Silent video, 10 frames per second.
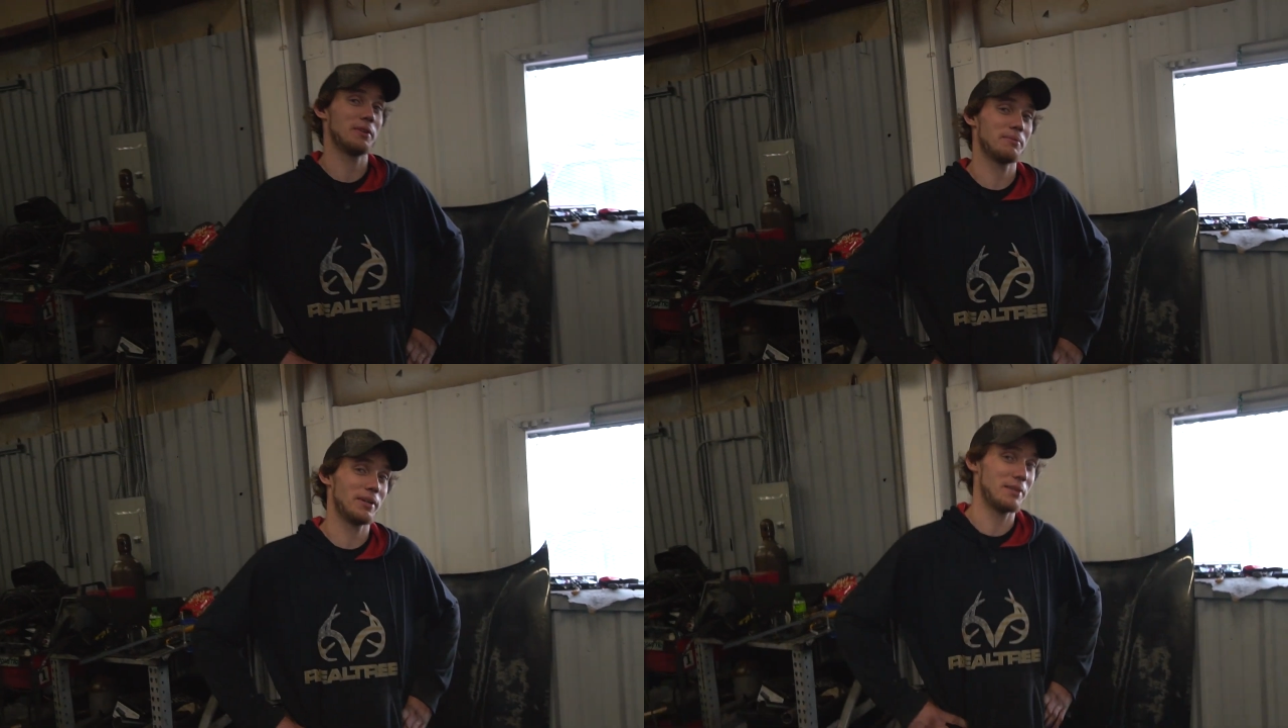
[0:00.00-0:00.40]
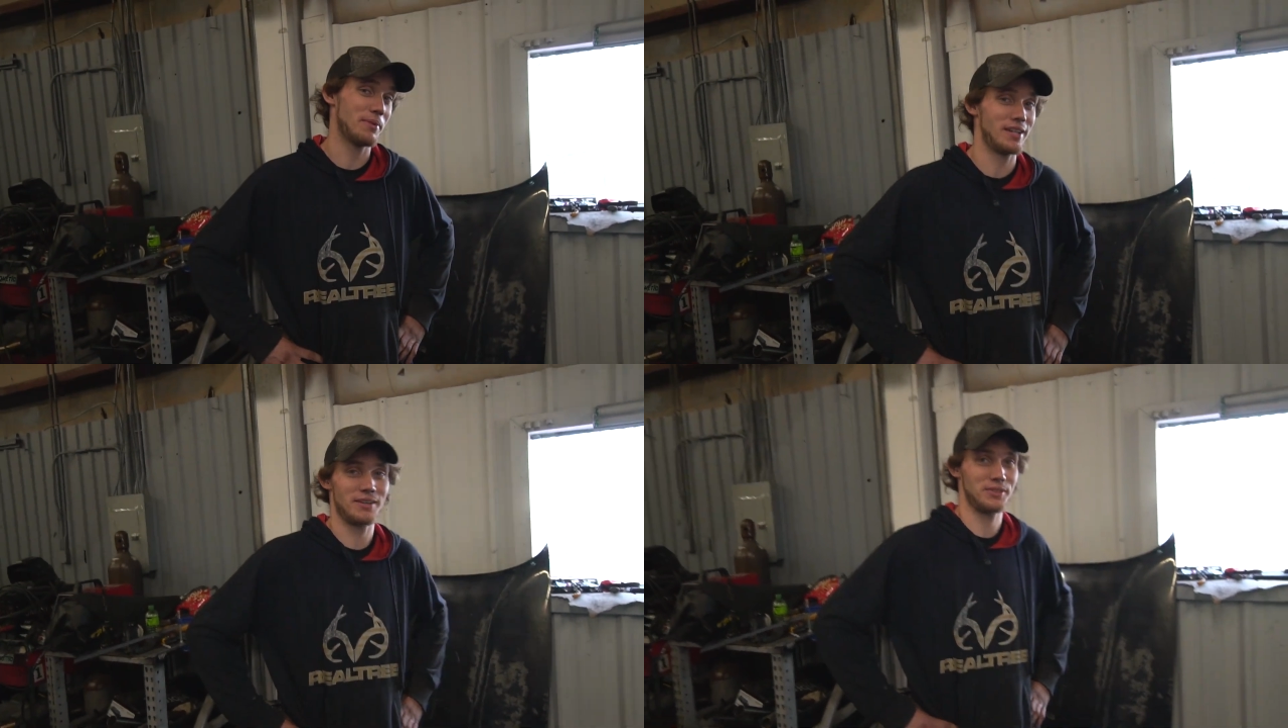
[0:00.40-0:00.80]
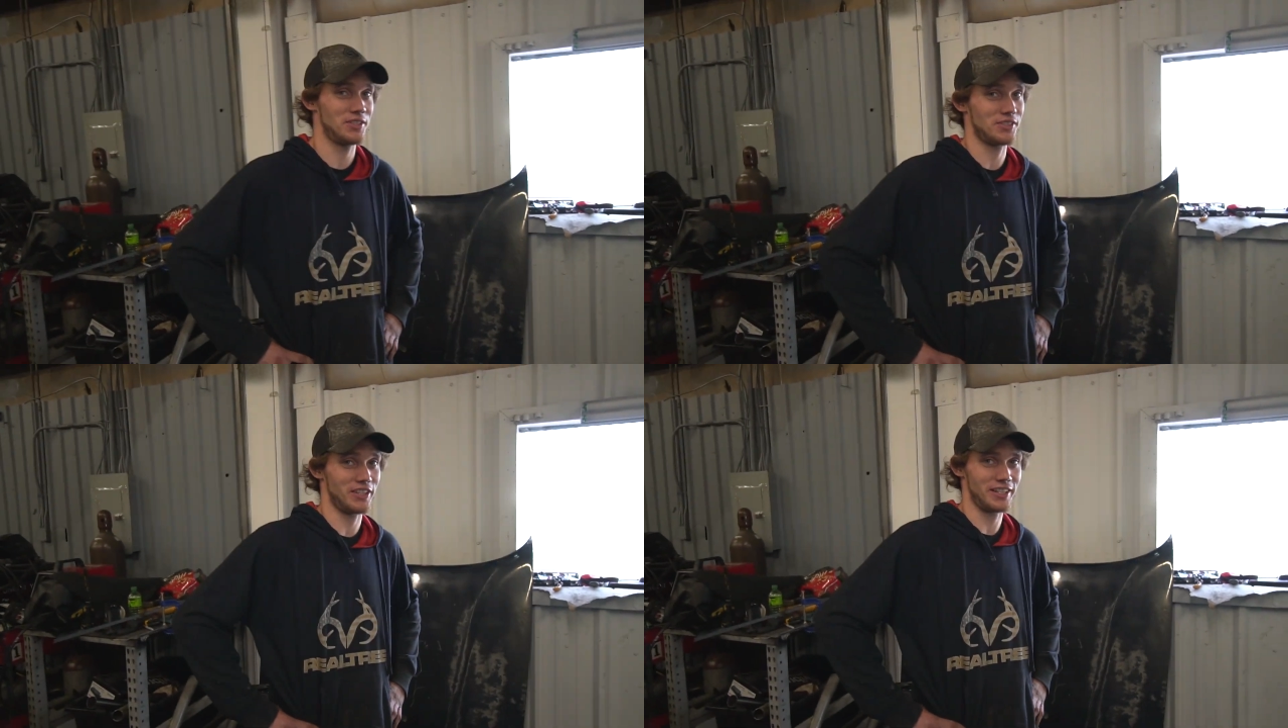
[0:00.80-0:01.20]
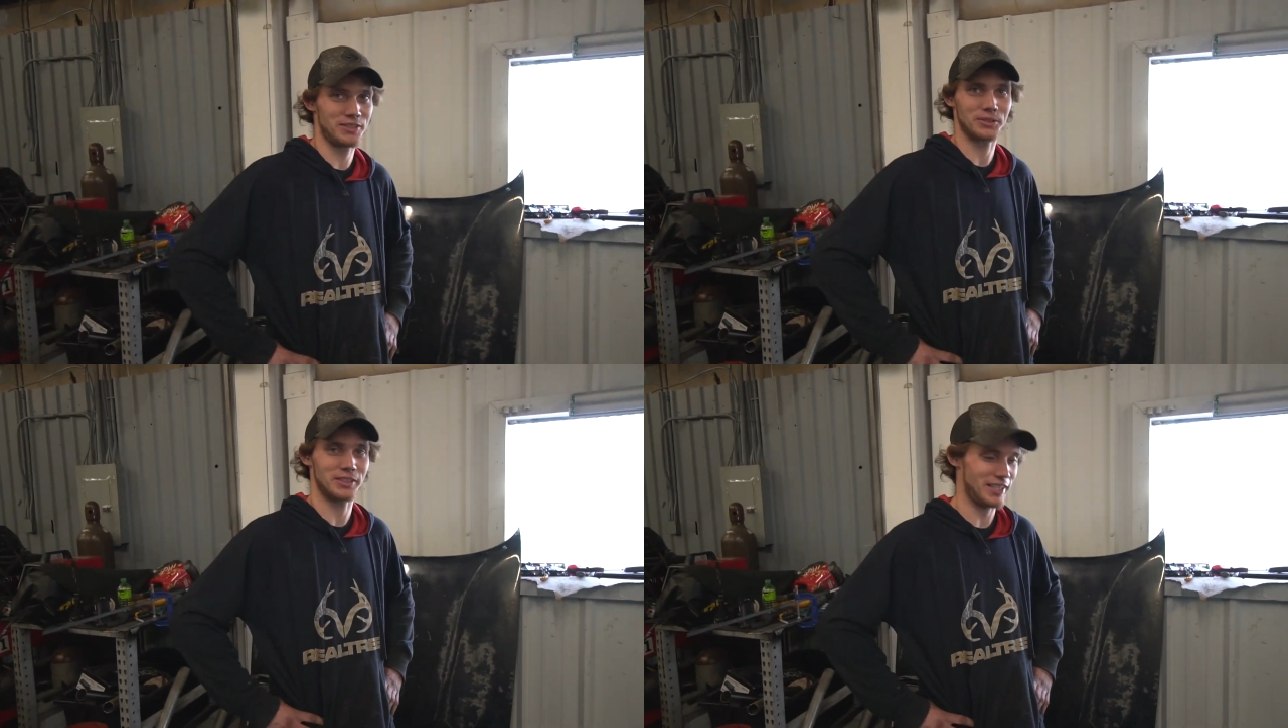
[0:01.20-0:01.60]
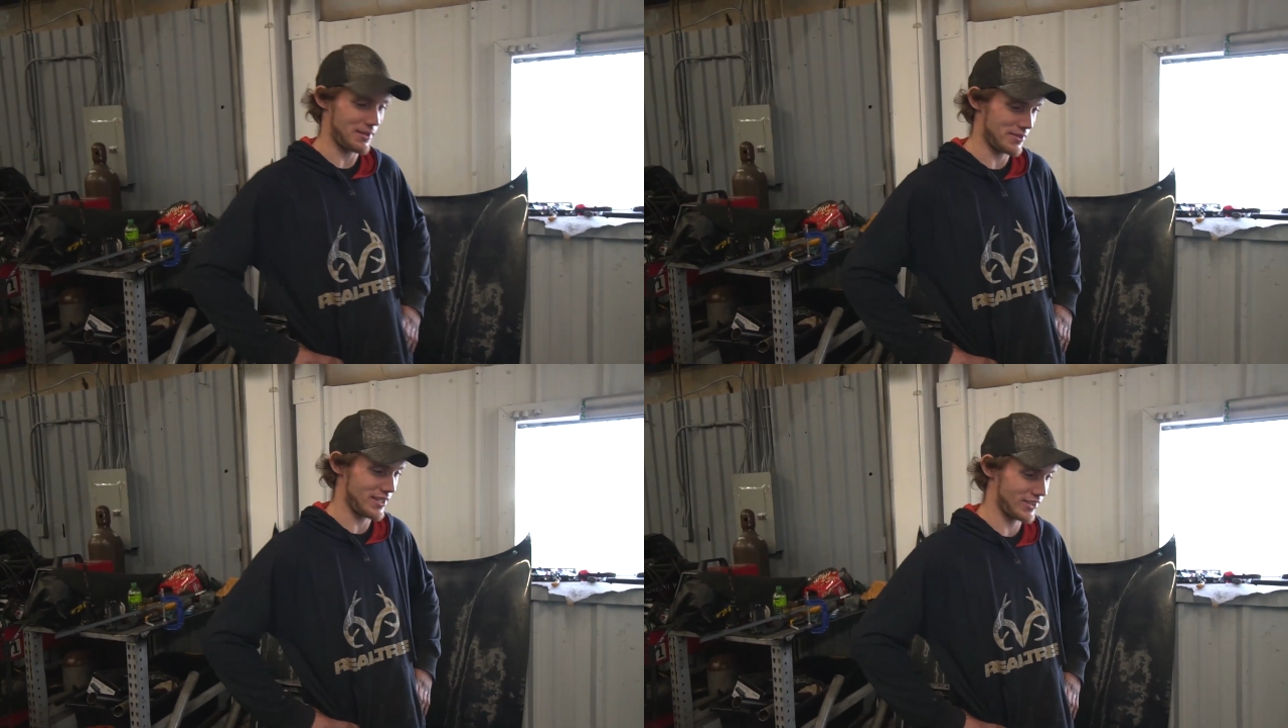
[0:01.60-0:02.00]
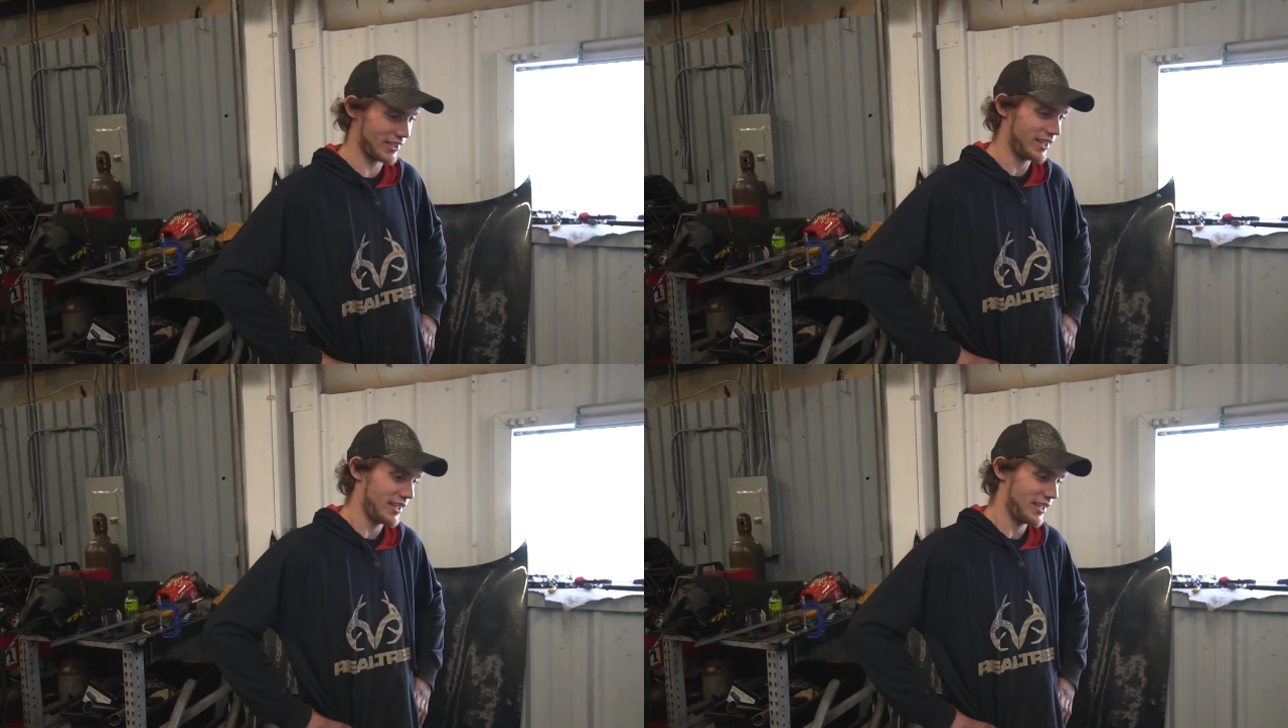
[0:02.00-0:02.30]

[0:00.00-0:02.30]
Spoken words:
anybody about, which is like totally top secret.